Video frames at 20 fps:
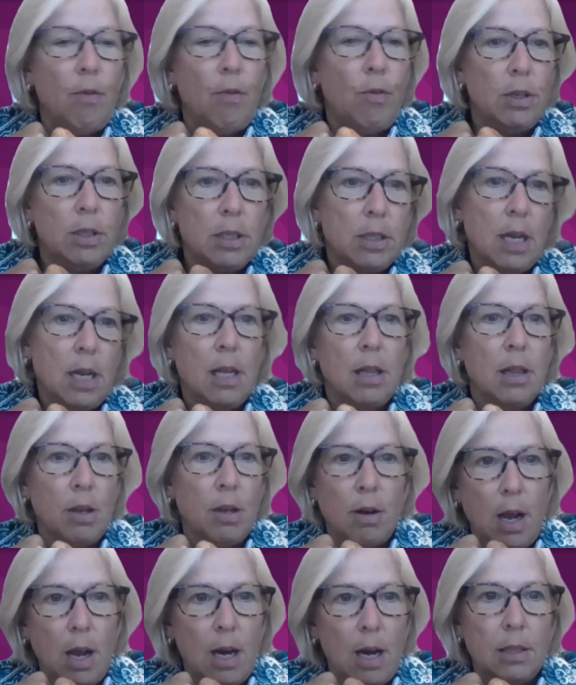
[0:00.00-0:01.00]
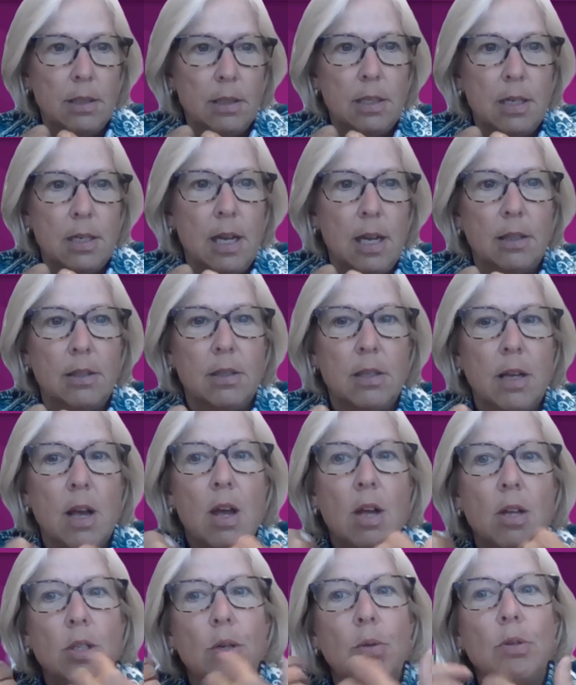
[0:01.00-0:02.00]
every state in the United States.
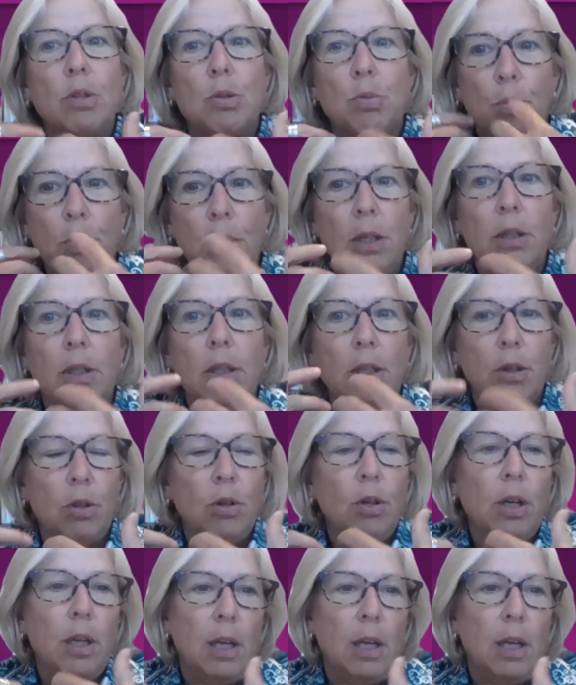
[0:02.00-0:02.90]
So it's really